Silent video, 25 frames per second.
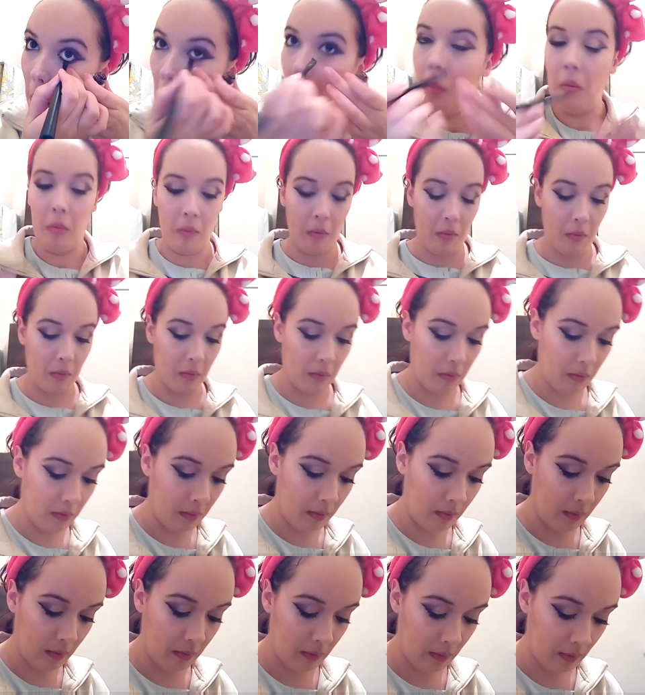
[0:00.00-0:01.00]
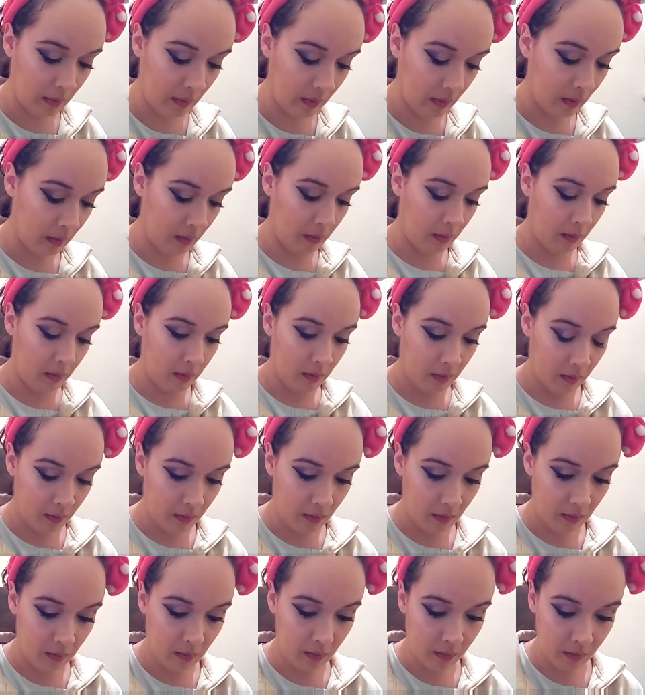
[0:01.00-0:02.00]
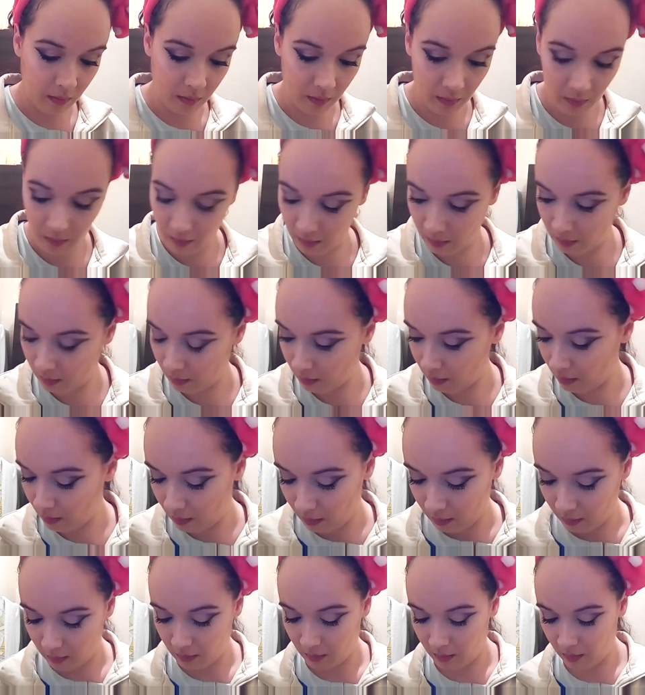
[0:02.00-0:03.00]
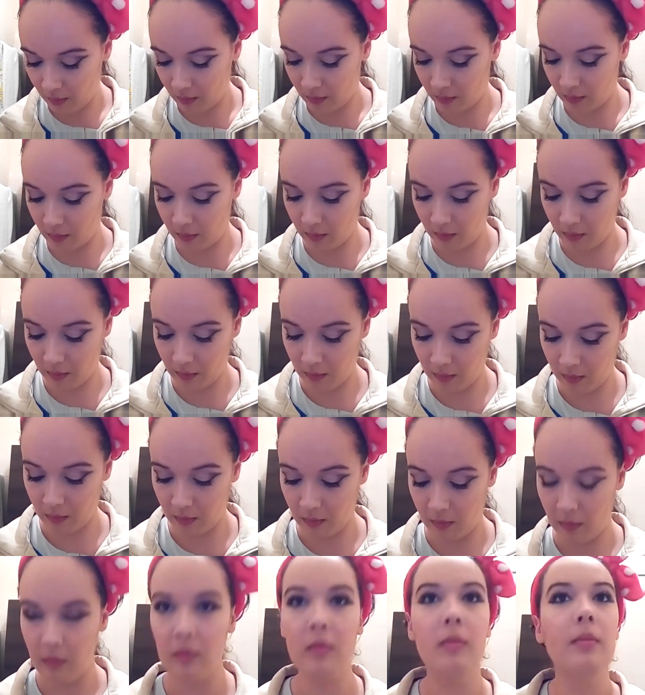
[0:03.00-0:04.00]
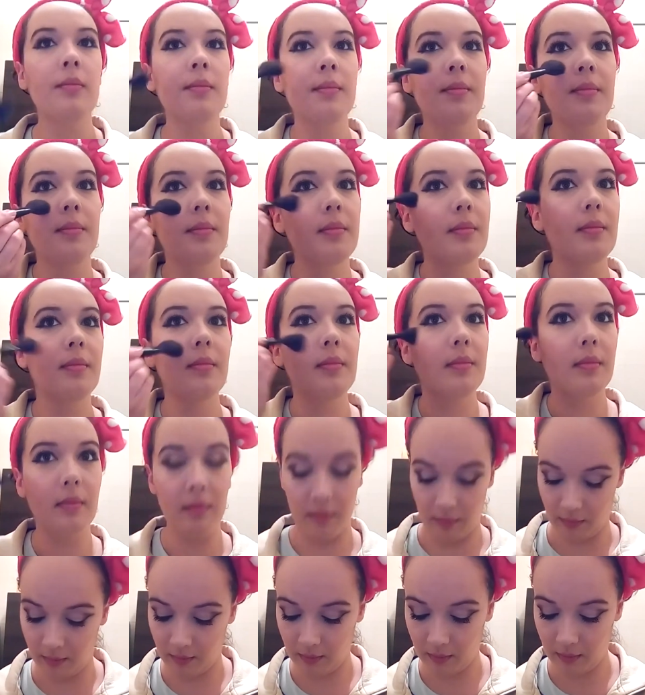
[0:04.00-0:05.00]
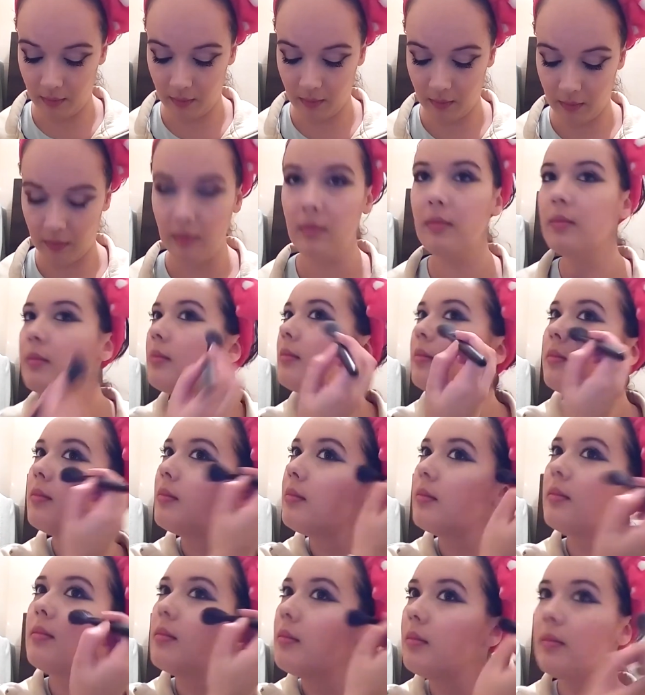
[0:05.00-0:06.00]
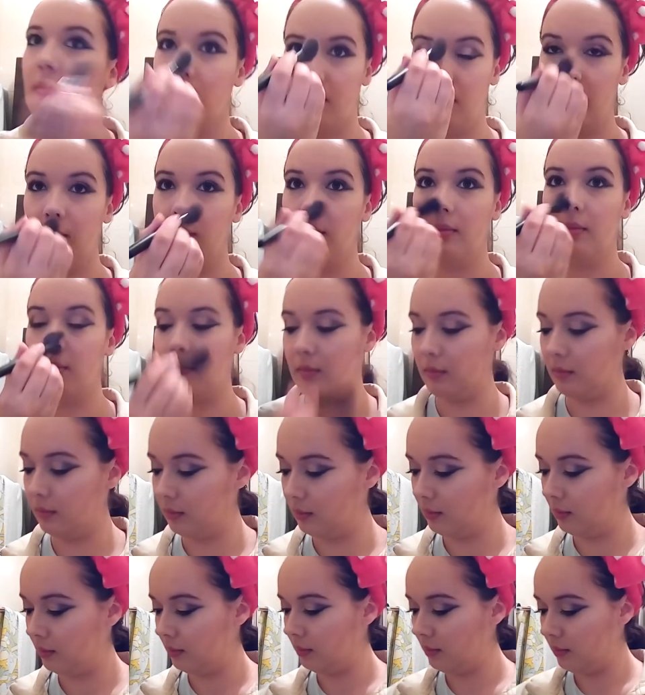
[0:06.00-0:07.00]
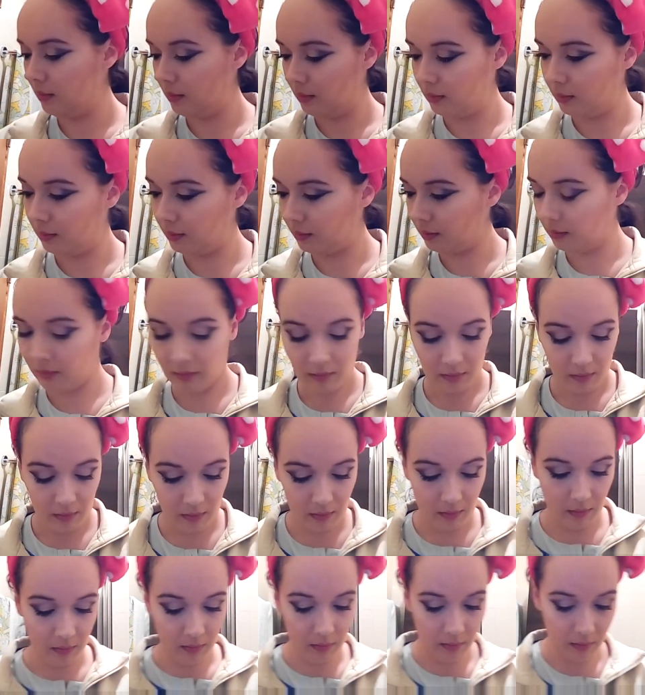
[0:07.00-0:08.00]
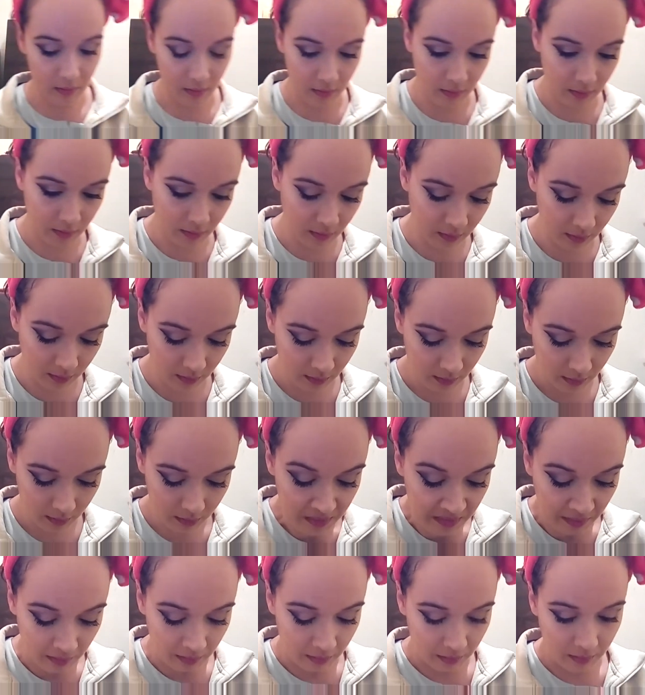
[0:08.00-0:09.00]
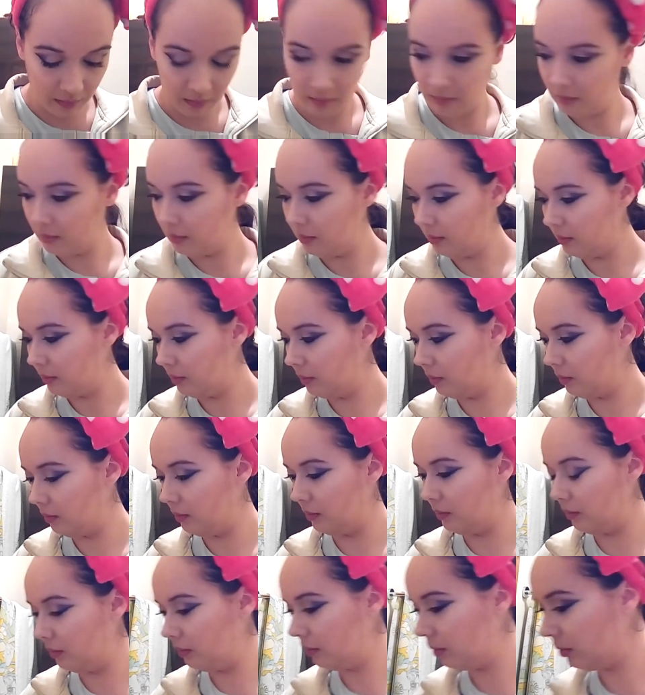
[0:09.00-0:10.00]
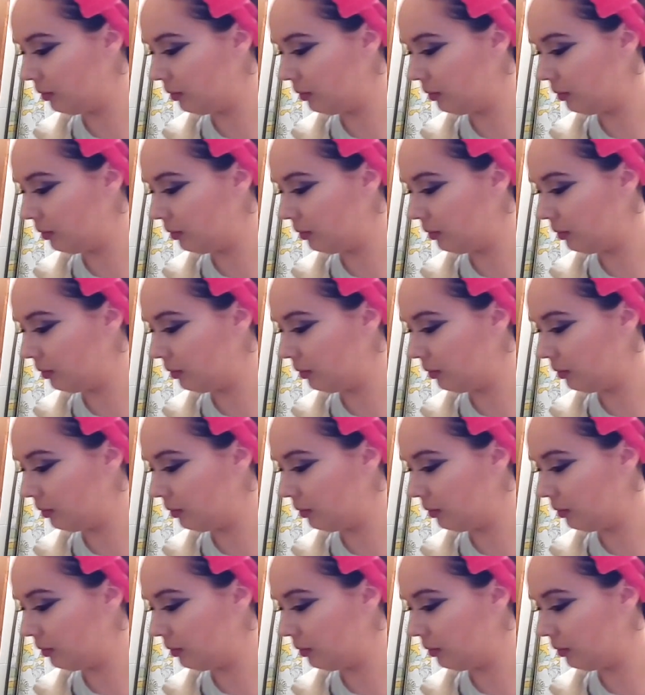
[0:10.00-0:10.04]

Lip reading: because it kind of moved a bit with the spray and now it won't move. Now touching up the highlight because I want to be shiny.